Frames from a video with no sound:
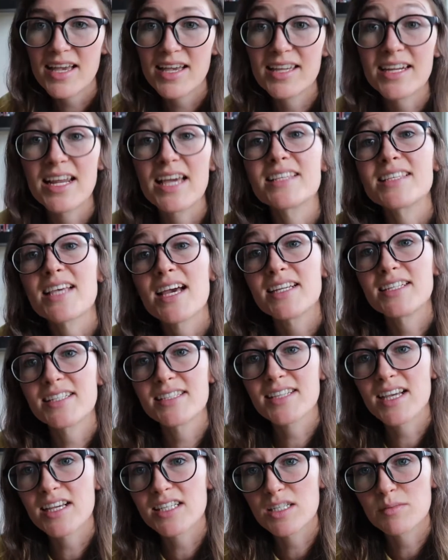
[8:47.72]
And as I
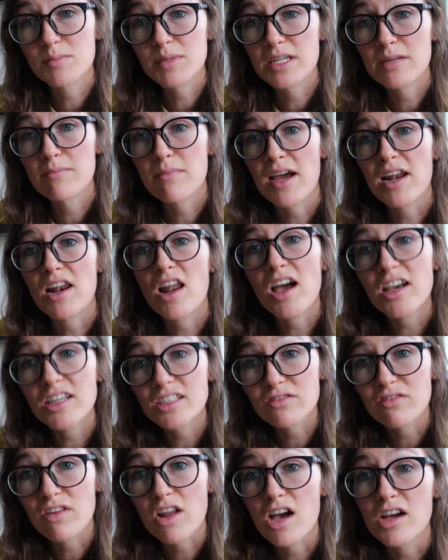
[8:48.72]
discussed a bit in my
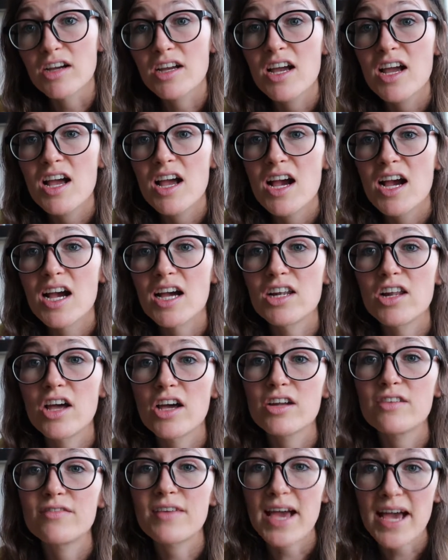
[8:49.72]
last vlog, a
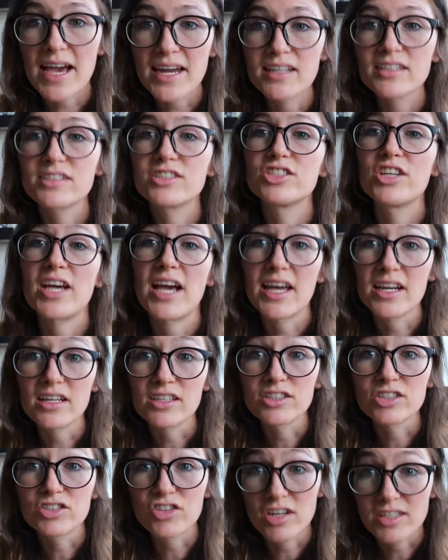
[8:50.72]
lot of
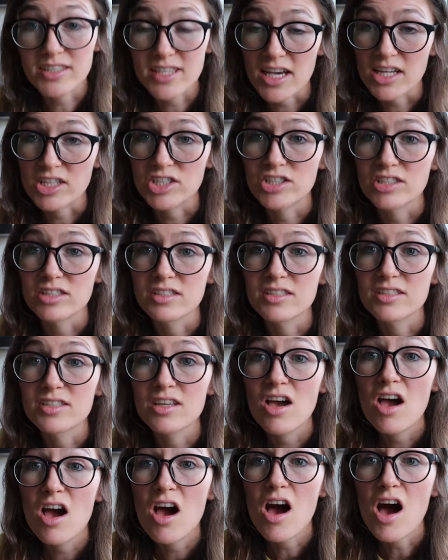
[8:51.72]
adult-to-adult transactions
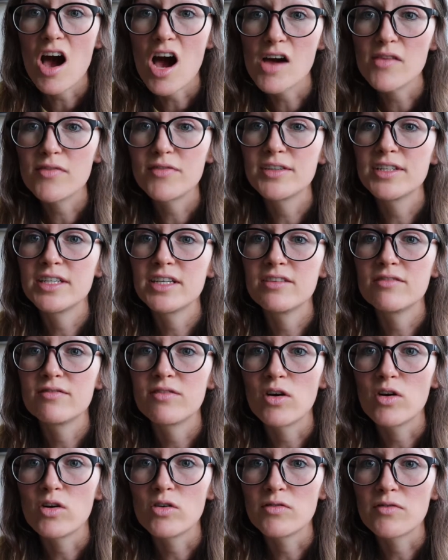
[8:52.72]
often
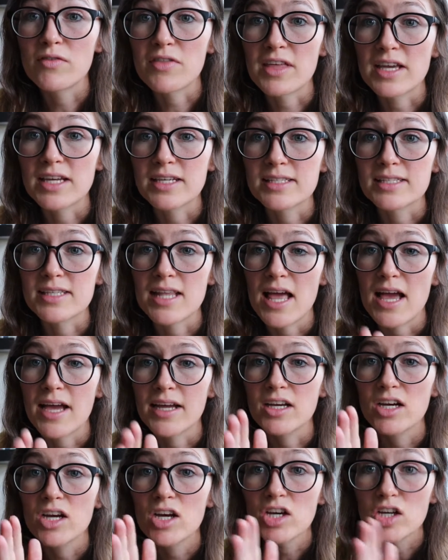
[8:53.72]
involve things
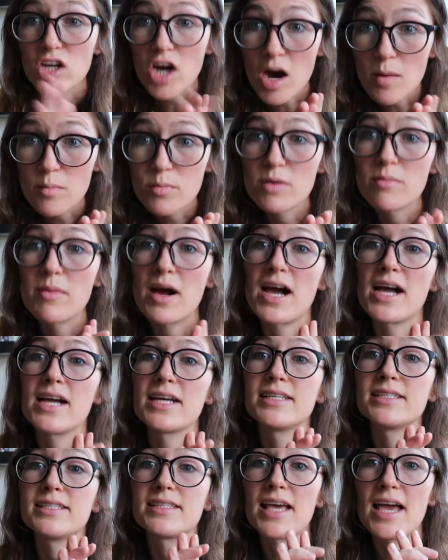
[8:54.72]
like
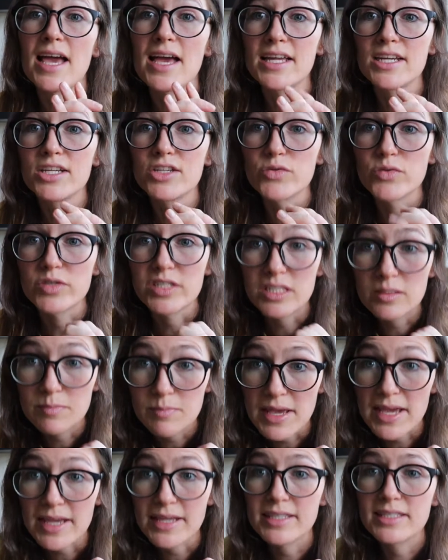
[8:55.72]
compromise and
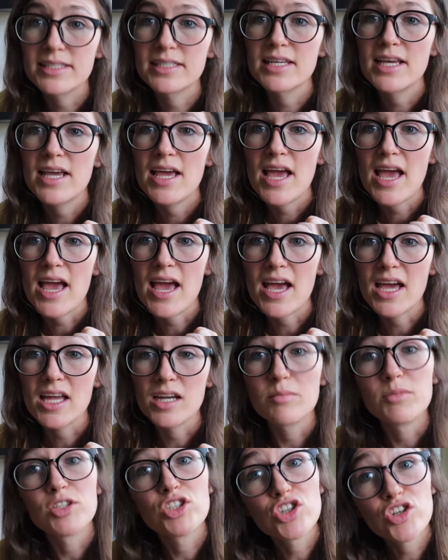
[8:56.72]
respect
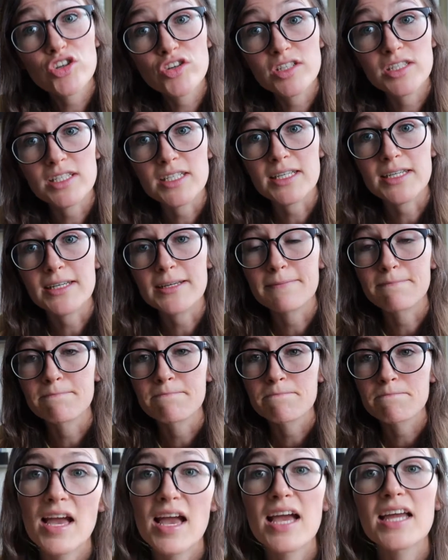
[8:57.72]
and maturity.
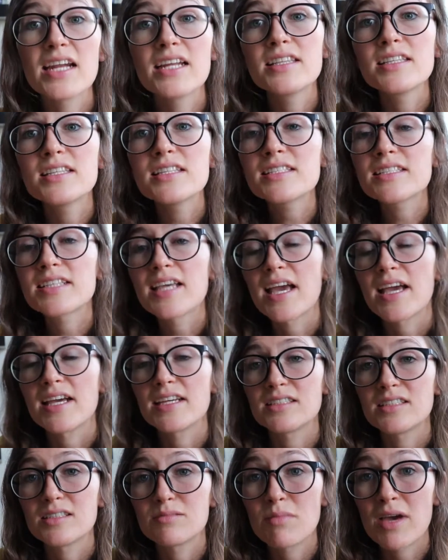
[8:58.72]
And in this
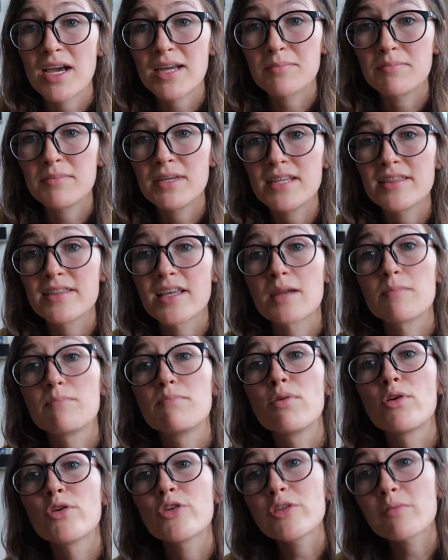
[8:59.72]
case, it might mean
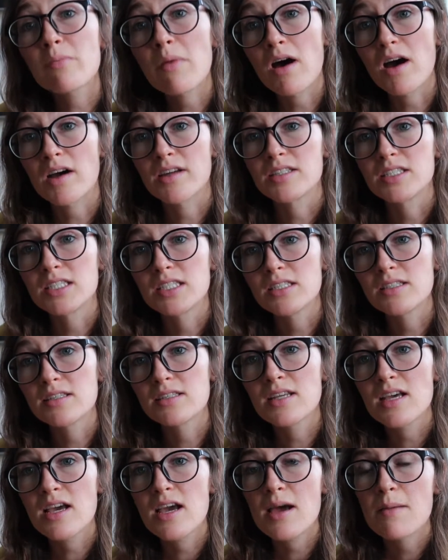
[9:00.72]
that both
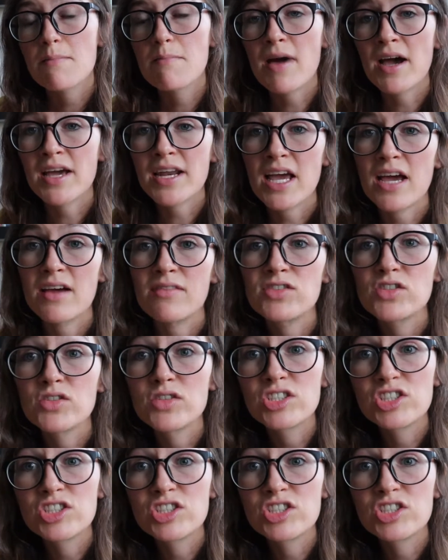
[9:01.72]
partners might have to